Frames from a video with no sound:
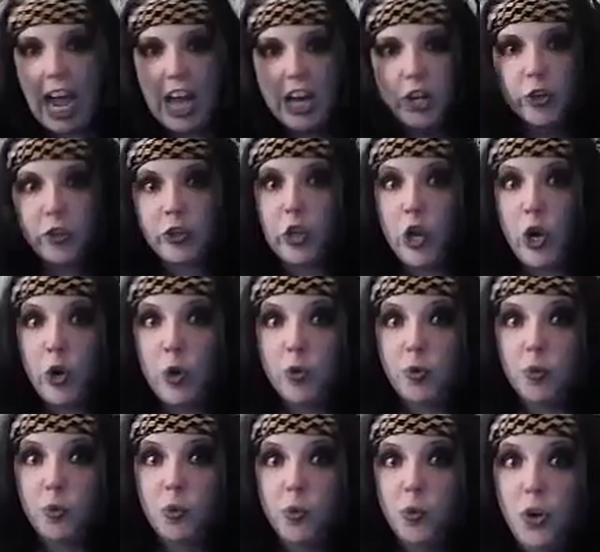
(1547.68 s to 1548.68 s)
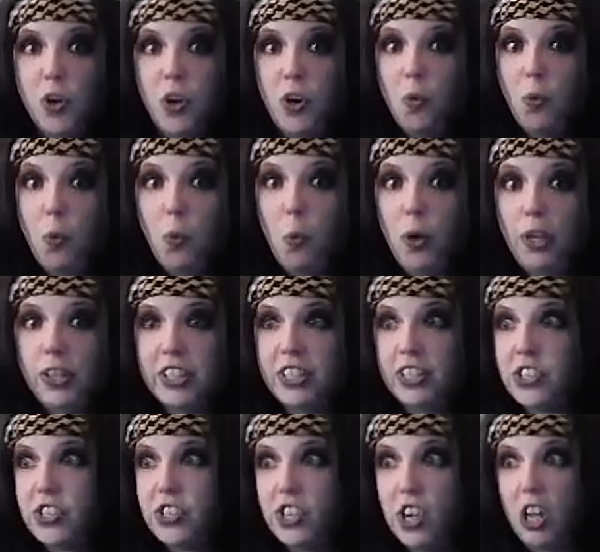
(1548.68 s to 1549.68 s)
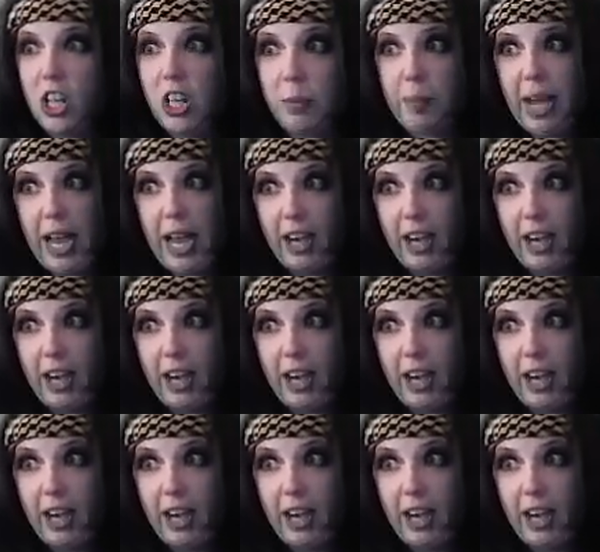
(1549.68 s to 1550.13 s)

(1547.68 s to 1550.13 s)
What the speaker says: I don't know what this is all